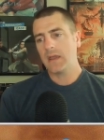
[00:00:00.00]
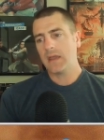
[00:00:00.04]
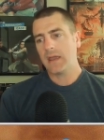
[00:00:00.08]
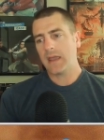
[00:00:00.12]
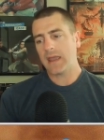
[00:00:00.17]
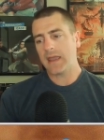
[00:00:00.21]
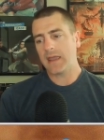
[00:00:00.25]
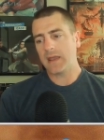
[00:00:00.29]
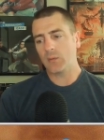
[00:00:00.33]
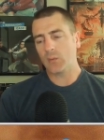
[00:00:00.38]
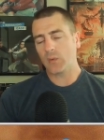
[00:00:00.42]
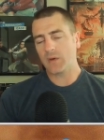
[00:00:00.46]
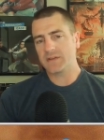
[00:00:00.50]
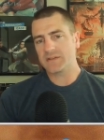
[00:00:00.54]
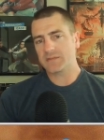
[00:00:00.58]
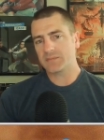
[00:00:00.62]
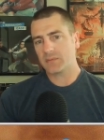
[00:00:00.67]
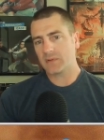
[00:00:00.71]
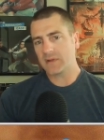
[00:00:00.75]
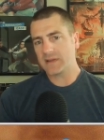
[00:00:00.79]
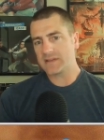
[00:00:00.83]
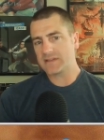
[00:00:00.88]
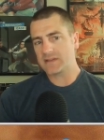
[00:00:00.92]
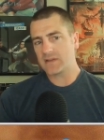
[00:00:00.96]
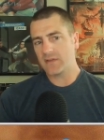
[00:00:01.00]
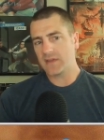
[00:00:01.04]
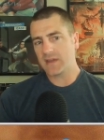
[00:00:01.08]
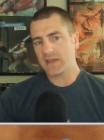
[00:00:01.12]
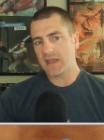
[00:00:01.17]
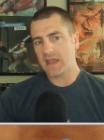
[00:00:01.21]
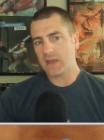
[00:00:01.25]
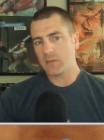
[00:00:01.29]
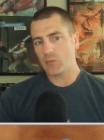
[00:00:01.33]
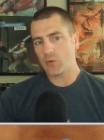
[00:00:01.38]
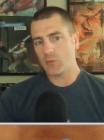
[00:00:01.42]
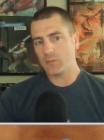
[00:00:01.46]
and what his place in the
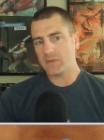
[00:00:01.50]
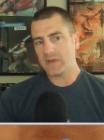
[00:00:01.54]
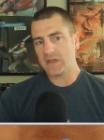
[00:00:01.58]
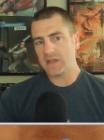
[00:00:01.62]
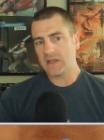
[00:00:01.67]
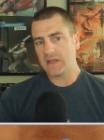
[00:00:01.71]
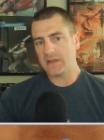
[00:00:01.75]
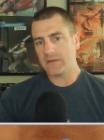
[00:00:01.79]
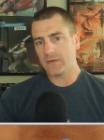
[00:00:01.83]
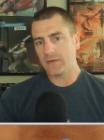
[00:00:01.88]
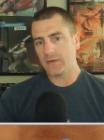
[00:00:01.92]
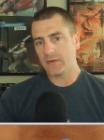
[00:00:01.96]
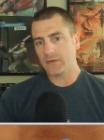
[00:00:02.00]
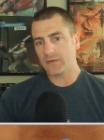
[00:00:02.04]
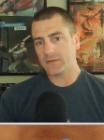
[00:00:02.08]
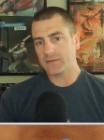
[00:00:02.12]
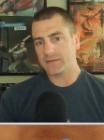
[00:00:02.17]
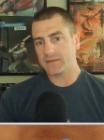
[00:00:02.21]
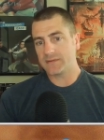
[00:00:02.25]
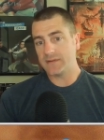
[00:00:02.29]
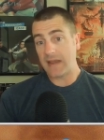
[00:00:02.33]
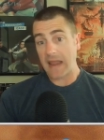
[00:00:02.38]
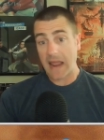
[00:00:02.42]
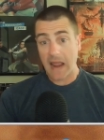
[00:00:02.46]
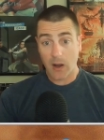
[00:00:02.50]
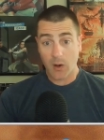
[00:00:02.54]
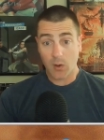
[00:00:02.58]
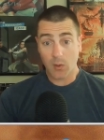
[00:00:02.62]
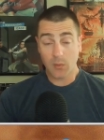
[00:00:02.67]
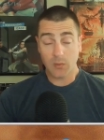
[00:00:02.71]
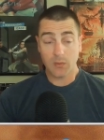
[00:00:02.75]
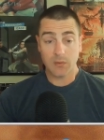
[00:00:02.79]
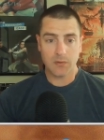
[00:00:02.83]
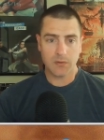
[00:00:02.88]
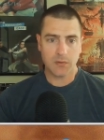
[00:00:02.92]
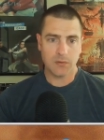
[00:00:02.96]
game will be either
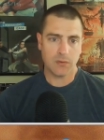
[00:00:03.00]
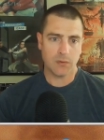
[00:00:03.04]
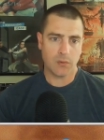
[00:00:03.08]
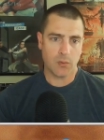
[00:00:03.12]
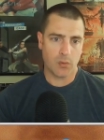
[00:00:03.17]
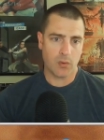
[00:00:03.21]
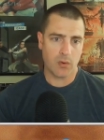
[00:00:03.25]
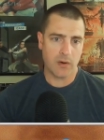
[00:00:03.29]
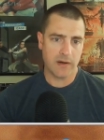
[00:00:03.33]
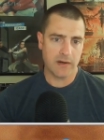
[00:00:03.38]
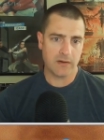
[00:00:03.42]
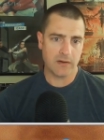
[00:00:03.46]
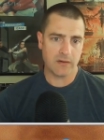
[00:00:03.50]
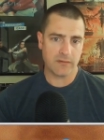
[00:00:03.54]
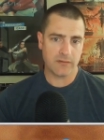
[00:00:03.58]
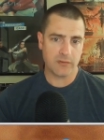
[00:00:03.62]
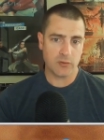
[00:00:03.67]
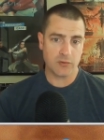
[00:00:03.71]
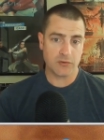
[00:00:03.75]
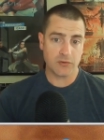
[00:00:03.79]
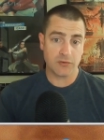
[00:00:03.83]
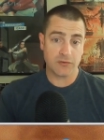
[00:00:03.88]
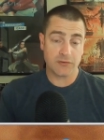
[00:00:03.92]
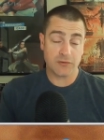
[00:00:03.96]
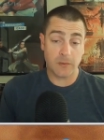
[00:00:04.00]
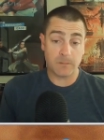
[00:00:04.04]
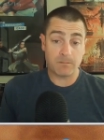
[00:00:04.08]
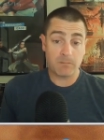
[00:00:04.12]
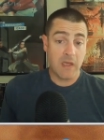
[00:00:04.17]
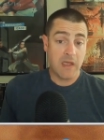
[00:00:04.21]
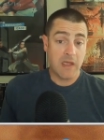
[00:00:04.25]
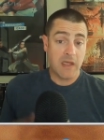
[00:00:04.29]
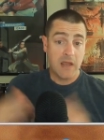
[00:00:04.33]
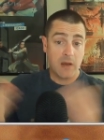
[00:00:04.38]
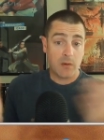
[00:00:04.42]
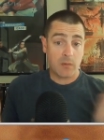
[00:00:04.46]
now or into the future. So
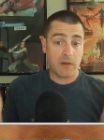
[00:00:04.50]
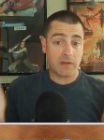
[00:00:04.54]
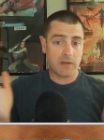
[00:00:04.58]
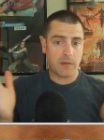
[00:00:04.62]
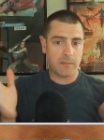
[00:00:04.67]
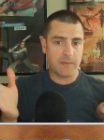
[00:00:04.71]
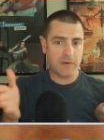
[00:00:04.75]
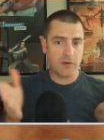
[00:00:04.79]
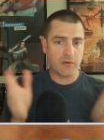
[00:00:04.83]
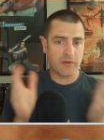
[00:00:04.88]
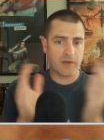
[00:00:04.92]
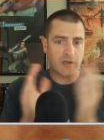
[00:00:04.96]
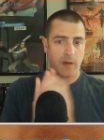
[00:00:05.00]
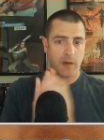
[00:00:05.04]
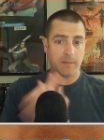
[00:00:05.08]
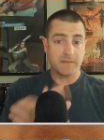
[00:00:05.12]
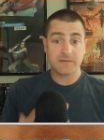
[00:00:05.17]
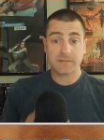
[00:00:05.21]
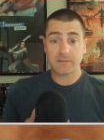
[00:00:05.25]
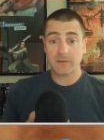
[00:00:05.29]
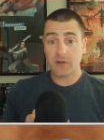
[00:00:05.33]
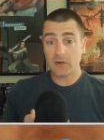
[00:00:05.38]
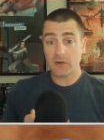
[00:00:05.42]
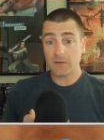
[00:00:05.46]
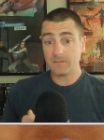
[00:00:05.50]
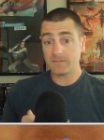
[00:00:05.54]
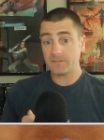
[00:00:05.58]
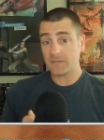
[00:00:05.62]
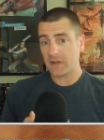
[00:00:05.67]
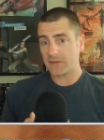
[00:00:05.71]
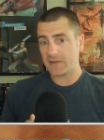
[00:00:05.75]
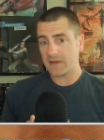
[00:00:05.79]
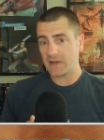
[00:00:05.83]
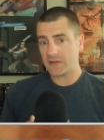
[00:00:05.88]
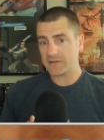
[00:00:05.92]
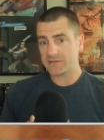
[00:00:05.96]
anyway, let me know in the comments below.
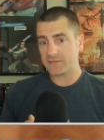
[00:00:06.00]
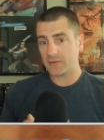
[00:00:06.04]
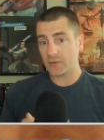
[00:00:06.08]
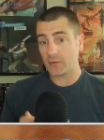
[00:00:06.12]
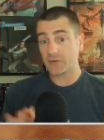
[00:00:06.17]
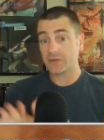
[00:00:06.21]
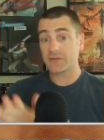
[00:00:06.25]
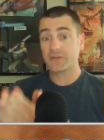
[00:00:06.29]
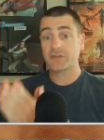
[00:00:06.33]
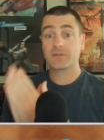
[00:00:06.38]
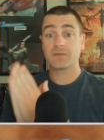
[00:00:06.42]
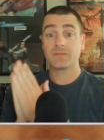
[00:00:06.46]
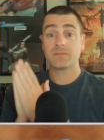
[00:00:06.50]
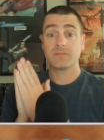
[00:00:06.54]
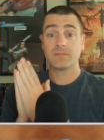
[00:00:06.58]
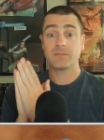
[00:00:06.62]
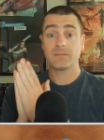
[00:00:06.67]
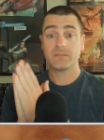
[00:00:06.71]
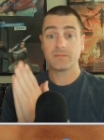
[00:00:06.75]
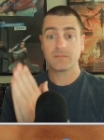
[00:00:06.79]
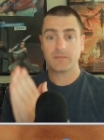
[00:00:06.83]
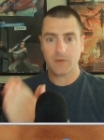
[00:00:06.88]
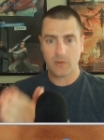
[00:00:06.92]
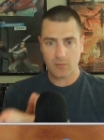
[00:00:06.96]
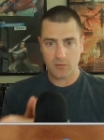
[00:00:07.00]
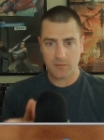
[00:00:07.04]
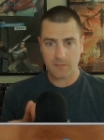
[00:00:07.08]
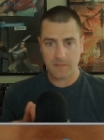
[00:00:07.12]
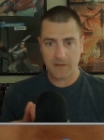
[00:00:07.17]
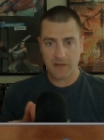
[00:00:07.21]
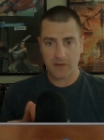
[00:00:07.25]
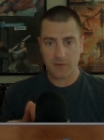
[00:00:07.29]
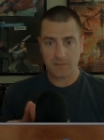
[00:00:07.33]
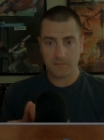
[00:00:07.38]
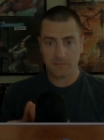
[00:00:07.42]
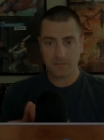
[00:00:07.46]
Nothing else, folks. Go
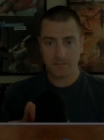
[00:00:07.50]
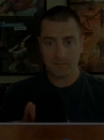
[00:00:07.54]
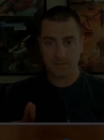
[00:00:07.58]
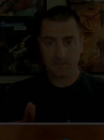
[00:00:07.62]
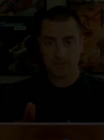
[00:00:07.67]
Commando.